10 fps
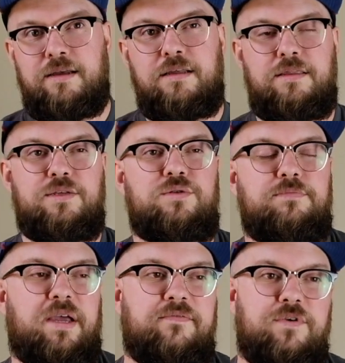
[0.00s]
this was
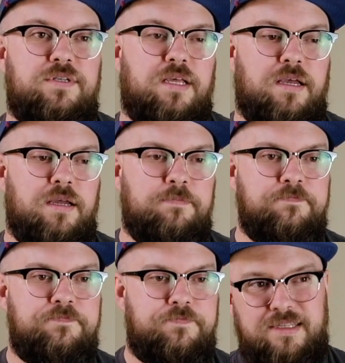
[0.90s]
my first time
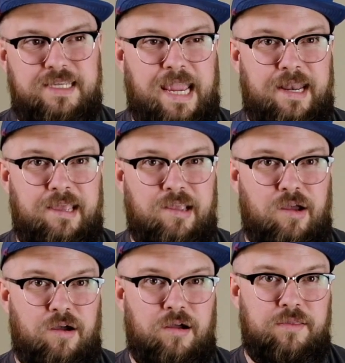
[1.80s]
scanning
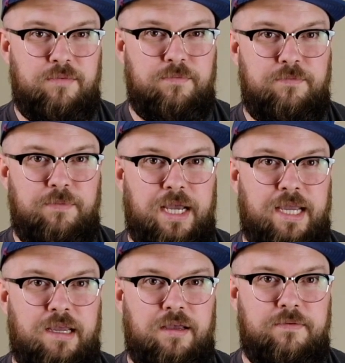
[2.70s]
on
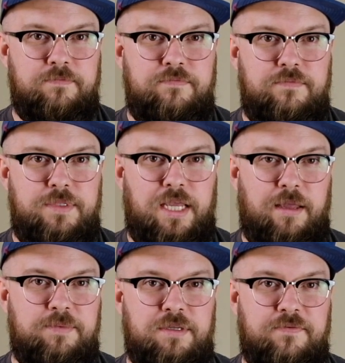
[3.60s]
my
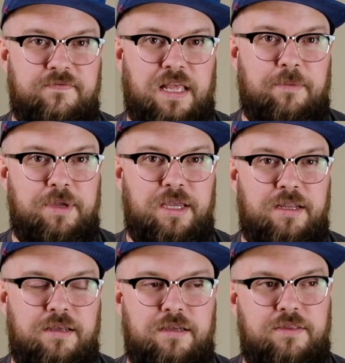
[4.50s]
Epson
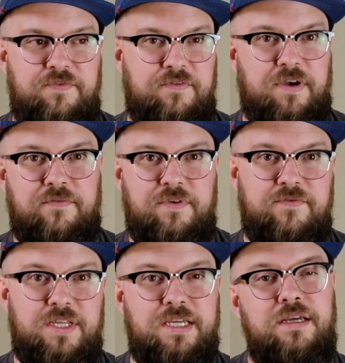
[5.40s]
flatbed, the
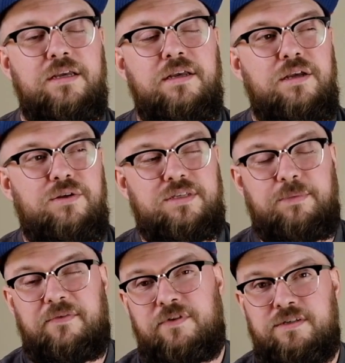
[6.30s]
V550. This is
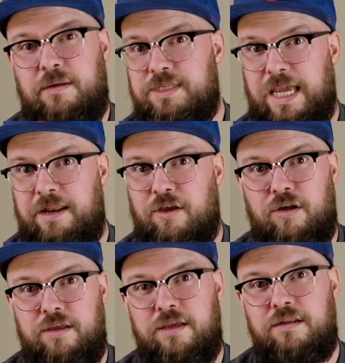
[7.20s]
my first time scanning
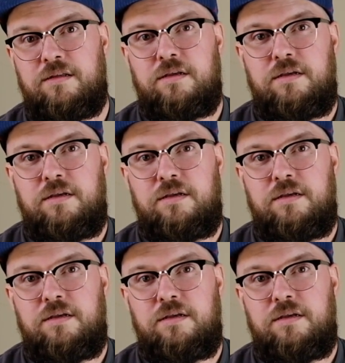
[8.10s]
on it